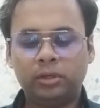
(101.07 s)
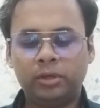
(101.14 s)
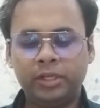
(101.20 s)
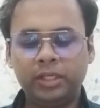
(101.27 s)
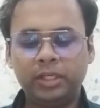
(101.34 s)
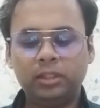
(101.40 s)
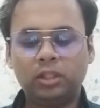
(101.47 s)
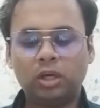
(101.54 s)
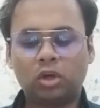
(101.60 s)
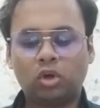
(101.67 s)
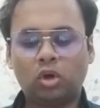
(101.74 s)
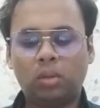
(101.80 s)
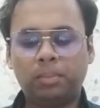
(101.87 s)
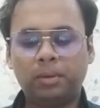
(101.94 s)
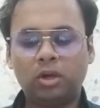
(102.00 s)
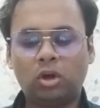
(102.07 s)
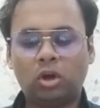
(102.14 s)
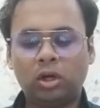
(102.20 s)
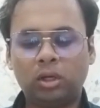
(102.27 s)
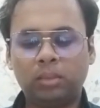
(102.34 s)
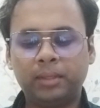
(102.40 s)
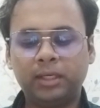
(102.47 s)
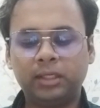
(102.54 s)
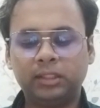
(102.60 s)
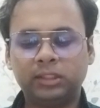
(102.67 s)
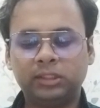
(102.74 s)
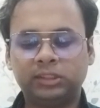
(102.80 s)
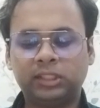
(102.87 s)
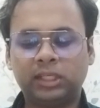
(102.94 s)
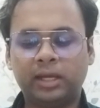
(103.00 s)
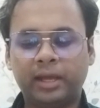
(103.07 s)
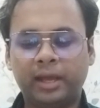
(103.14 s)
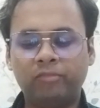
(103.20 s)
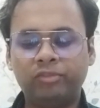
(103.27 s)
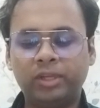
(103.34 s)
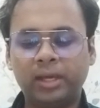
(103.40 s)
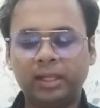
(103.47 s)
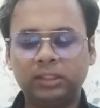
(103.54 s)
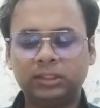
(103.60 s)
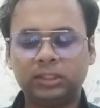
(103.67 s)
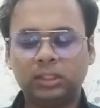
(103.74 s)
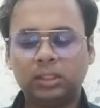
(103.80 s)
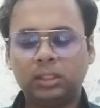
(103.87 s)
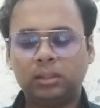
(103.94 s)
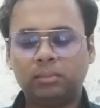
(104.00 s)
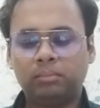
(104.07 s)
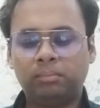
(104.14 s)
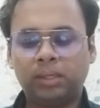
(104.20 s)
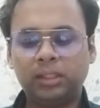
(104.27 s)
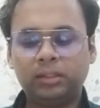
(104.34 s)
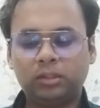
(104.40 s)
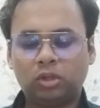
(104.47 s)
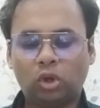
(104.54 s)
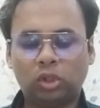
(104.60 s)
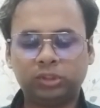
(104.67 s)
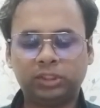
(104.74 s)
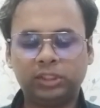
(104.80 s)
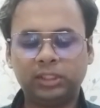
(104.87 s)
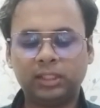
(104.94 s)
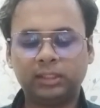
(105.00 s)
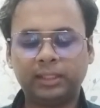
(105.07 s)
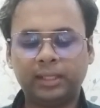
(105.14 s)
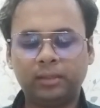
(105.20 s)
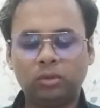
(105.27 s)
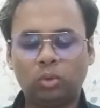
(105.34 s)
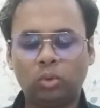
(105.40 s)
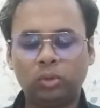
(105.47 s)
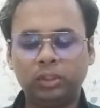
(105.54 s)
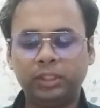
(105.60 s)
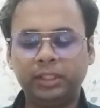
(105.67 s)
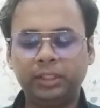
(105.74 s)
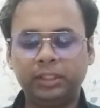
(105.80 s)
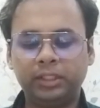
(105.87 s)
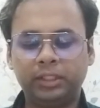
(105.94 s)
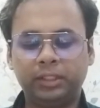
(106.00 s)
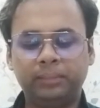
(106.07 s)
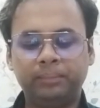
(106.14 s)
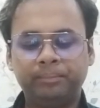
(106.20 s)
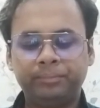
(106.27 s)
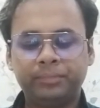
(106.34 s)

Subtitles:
D, the copper ornament is the heaviest but costlier than only E.